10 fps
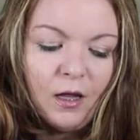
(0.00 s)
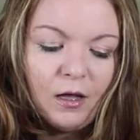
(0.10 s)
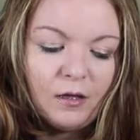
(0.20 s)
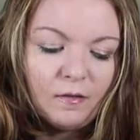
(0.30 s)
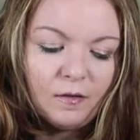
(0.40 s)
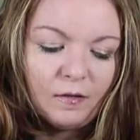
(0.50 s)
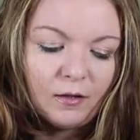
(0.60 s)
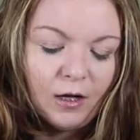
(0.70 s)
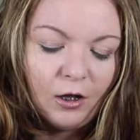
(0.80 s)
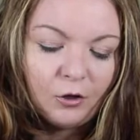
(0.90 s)
And this is
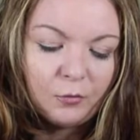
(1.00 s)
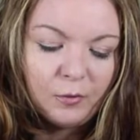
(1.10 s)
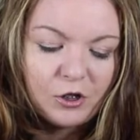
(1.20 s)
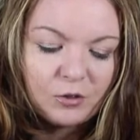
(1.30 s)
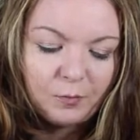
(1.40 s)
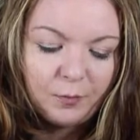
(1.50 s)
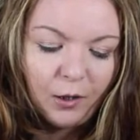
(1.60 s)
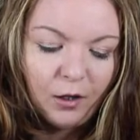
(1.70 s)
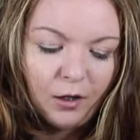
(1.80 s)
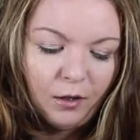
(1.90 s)
the color Riche
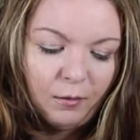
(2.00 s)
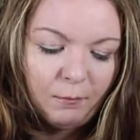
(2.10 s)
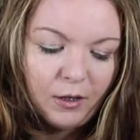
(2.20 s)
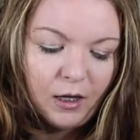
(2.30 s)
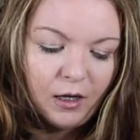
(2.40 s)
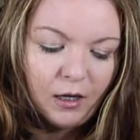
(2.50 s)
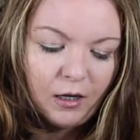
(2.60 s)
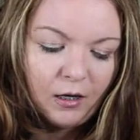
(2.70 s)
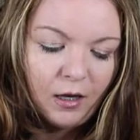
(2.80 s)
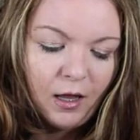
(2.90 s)
Balm
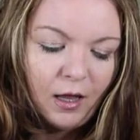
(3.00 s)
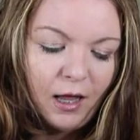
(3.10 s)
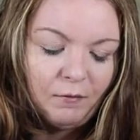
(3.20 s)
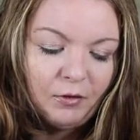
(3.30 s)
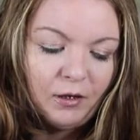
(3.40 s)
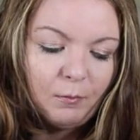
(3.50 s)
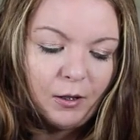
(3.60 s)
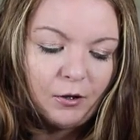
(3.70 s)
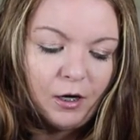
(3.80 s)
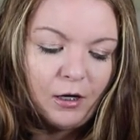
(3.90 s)
in Heavenly
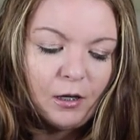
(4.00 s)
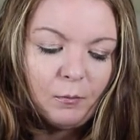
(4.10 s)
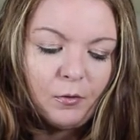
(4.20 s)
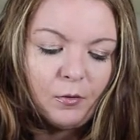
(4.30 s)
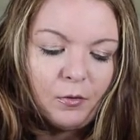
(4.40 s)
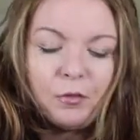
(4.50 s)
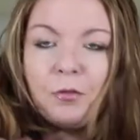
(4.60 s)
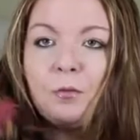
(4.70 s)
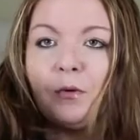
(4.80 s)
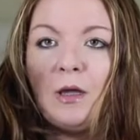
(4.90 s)
Berry number
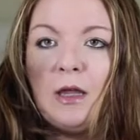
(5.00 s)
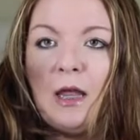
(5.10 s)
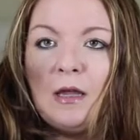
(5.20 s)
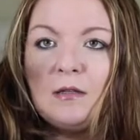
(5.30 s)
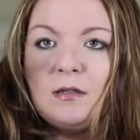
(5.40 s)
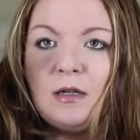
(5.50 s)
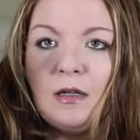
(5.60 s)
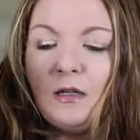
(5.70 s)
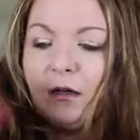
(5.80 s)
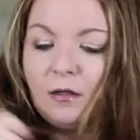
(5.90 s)

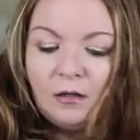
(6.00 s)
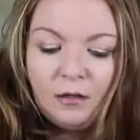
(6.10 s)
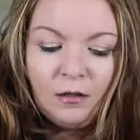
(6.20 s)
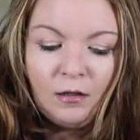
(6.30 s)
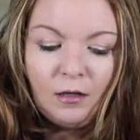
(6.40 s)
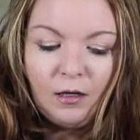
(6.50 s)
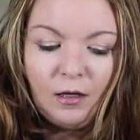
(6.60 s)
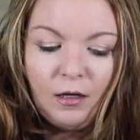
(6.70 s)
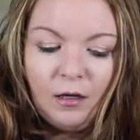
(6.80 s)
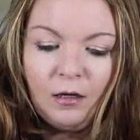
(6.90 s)
318.
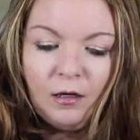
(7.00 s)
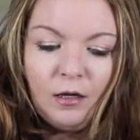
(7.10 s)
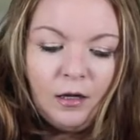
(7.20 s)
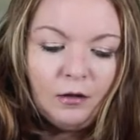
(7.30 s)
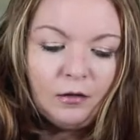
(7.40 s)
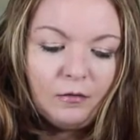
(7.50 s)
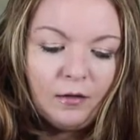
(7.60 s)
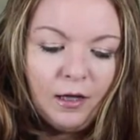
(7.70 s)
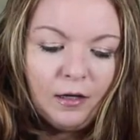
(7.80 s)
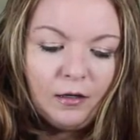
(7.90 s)
And it looks
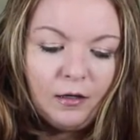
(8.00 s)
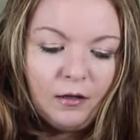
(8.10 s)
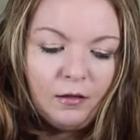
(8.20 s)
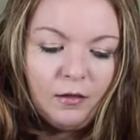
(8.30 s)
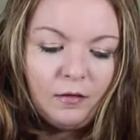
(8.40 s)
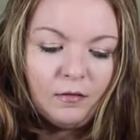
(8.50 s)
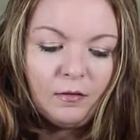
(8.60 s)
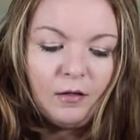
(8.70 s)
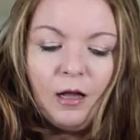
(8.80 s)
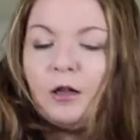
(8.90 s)
like this
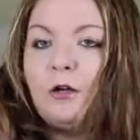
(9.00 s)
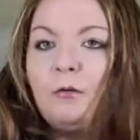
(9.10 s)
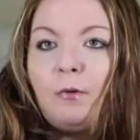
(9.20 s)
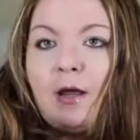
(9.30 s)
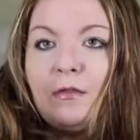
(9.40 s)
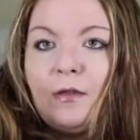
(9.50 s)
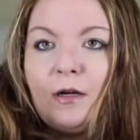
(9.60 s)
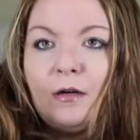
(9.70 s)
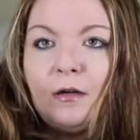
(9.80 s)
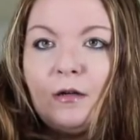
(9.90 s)
color right
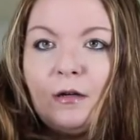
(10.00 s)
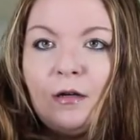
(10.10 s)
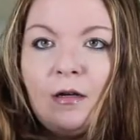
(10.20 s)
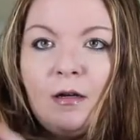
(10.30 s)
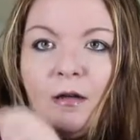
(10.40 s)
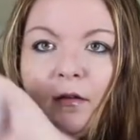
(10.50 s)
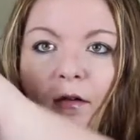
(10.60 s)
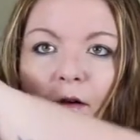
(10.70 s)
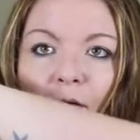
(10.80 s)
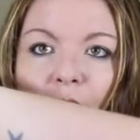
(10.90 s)
there.
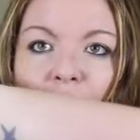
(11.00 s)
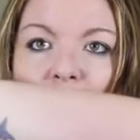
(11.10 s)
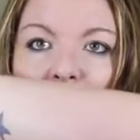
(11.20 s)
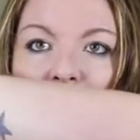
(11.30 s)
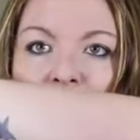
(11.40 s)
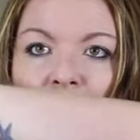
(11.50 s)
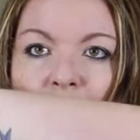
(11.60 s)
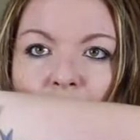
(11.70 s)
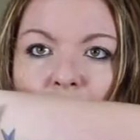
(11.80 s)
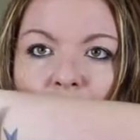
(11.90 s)
So
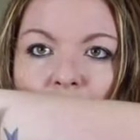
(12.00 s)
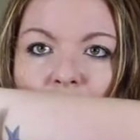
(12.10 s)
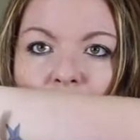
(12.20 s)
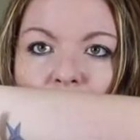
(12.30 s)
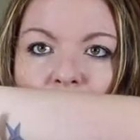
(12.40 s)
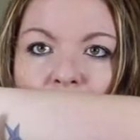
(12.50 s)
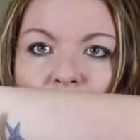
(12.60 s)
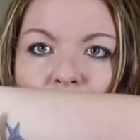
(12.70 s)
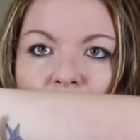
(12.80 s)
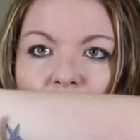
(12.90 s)
definitely a pretty color
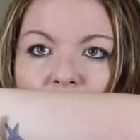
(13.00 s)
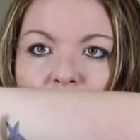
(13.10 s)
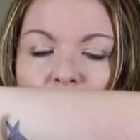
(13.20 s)
right there